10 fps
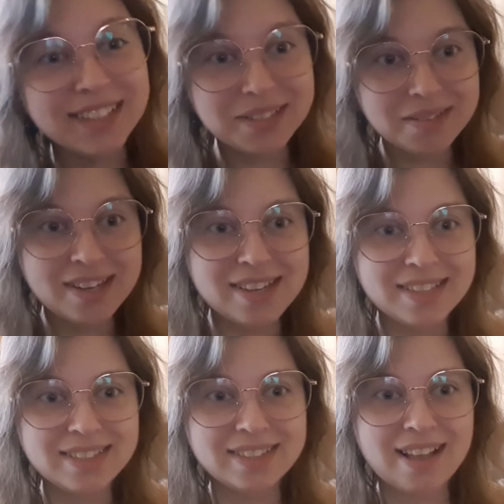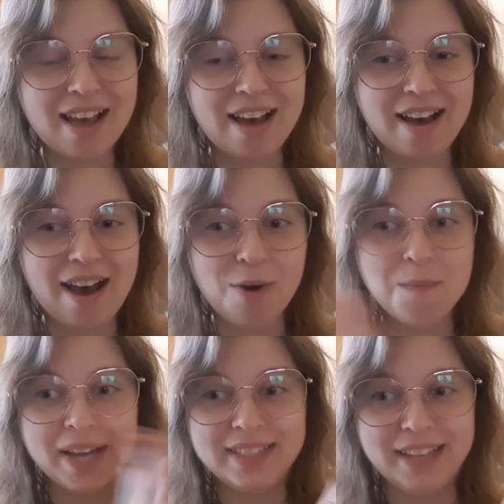this was how
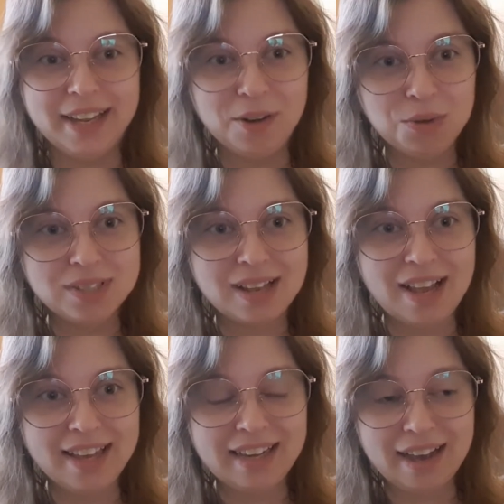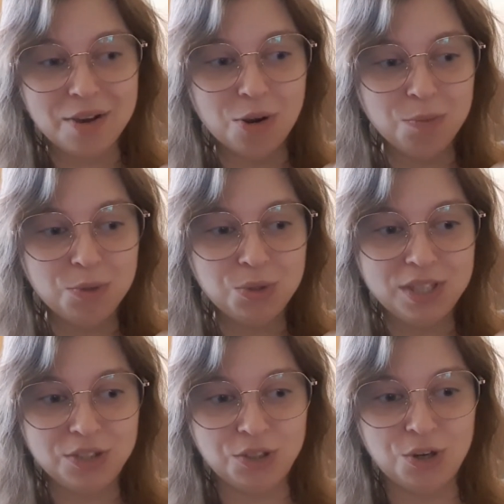my day looks like. I hope you
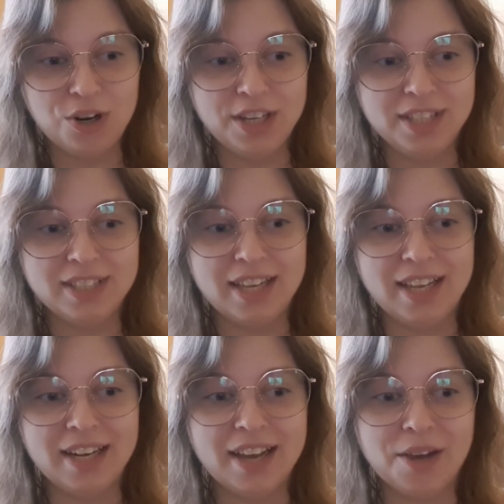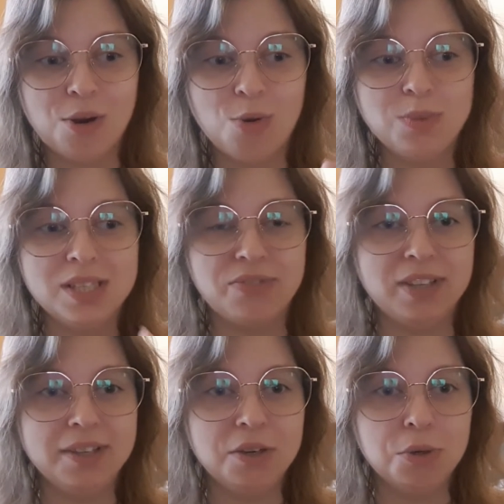enjoyed and I hope this
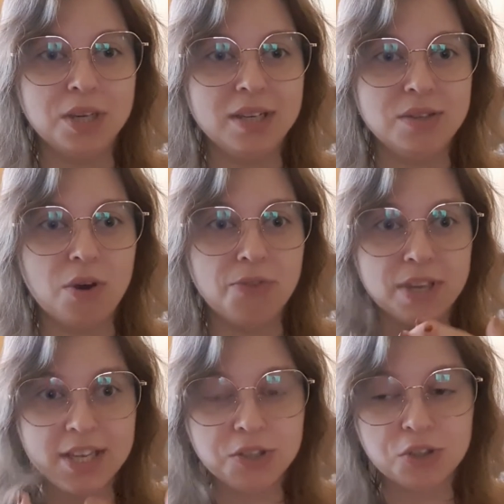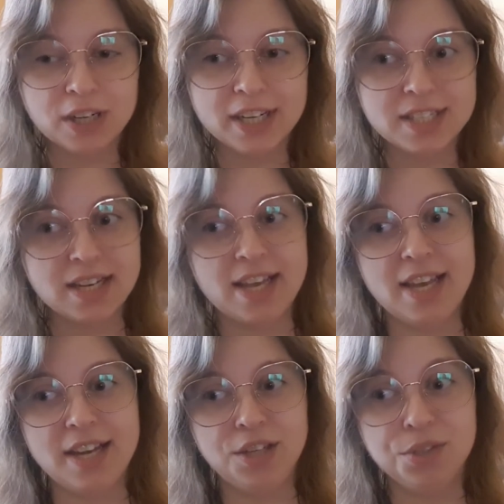video is of interest
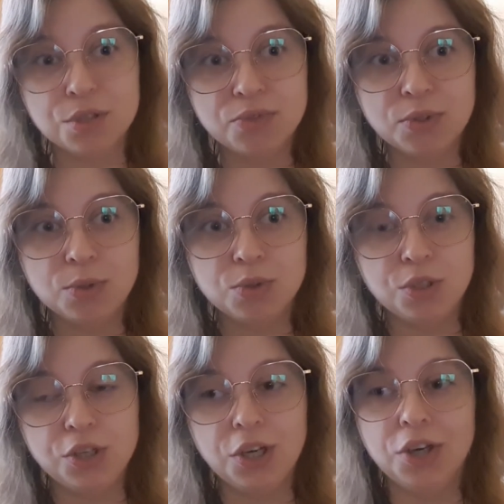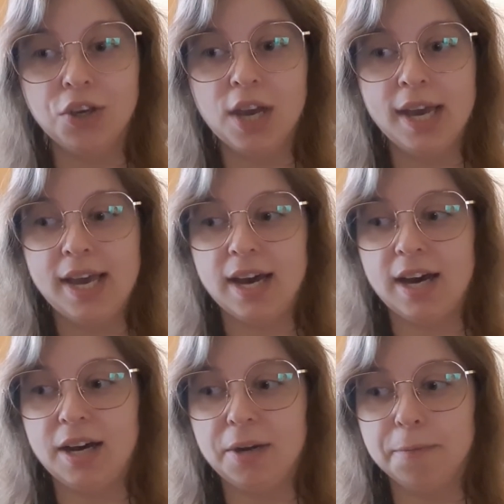and useful to you.
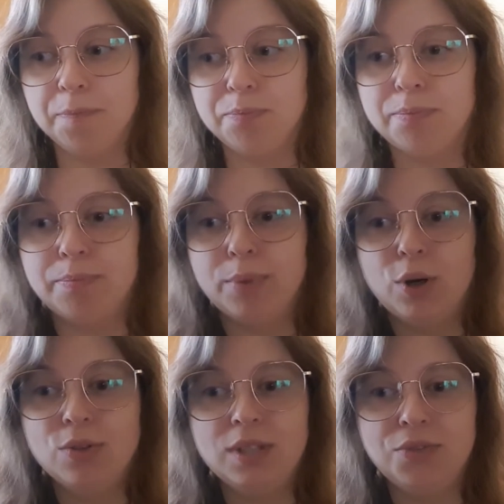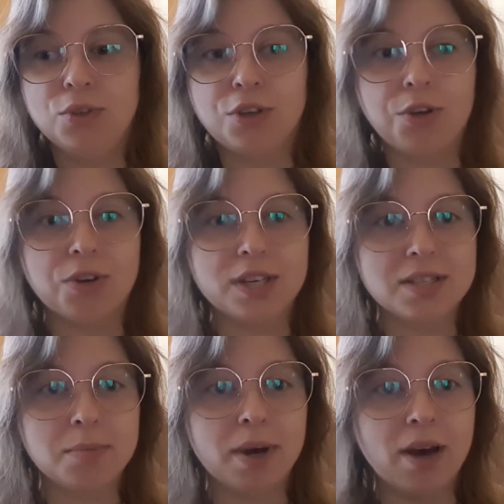Both if you're
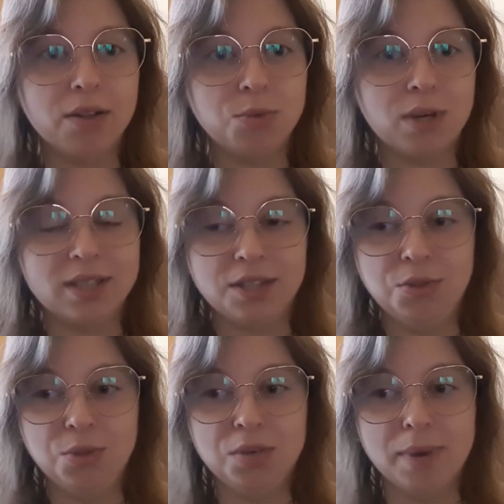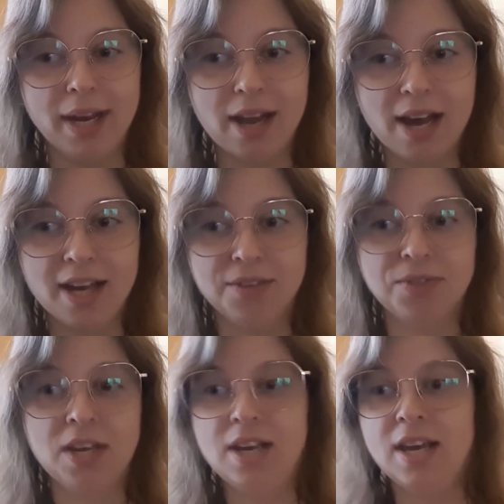curious about what I do in my life
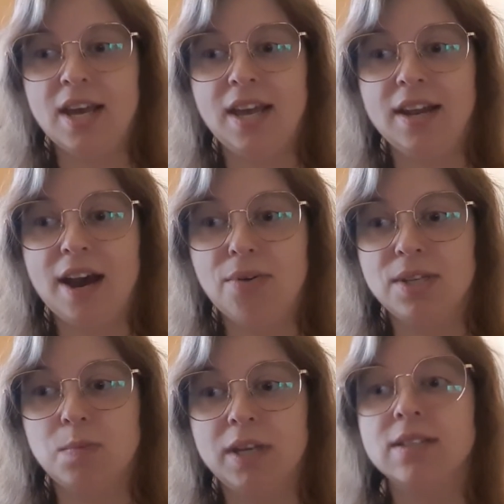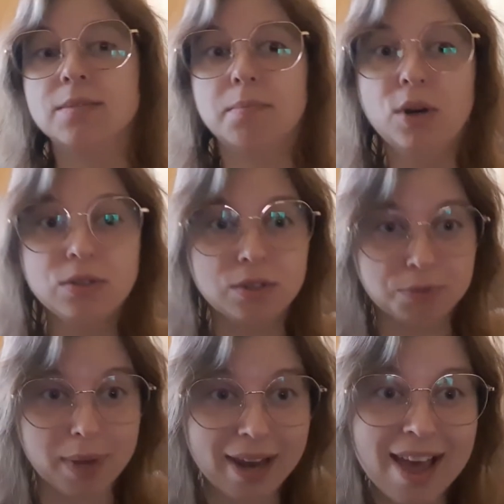and how I spend most
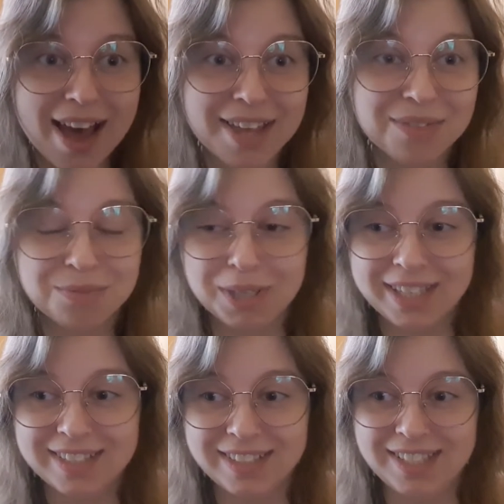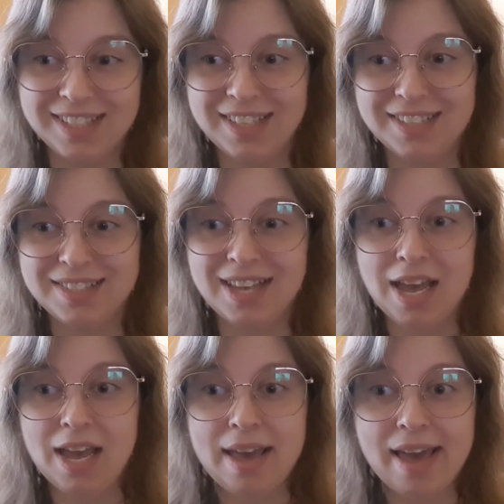of my life, because this is
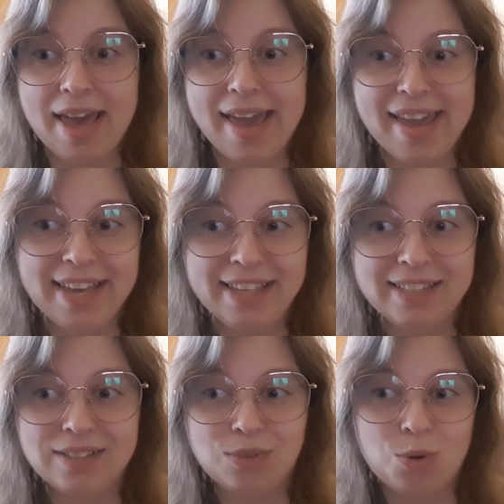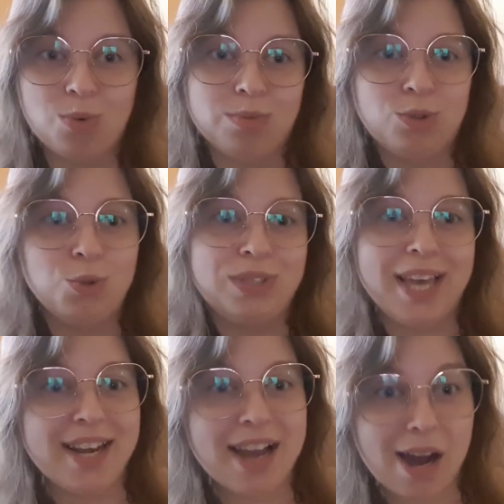8 to
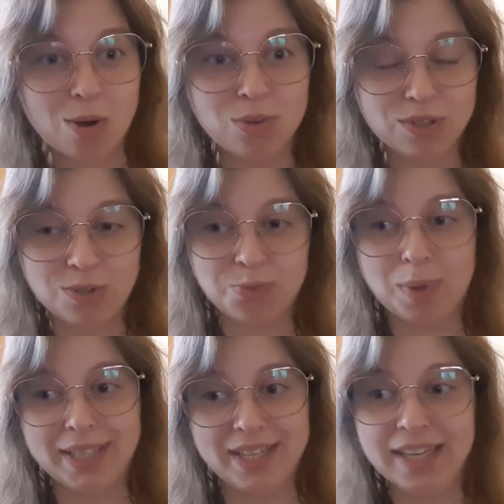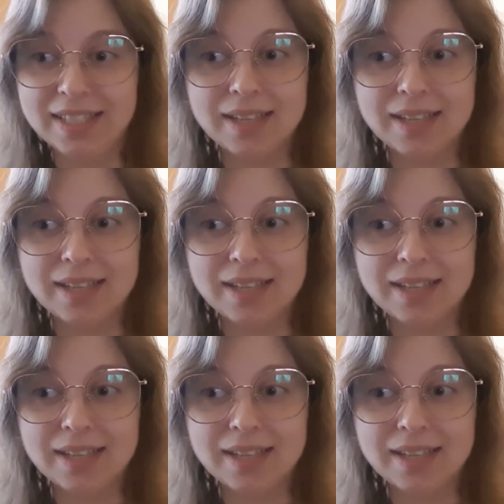10 hours of my day